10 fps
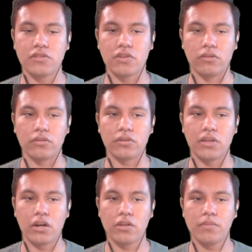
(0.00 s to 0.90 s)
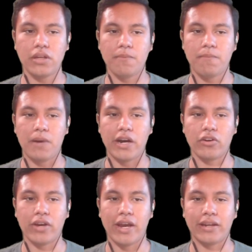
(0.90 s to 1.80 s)
So the Ottoman
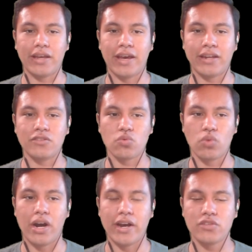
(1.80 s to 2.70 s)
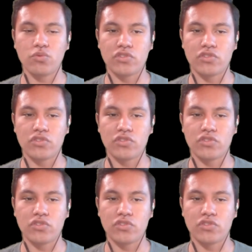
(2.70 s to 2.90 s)
Empire, at its rise,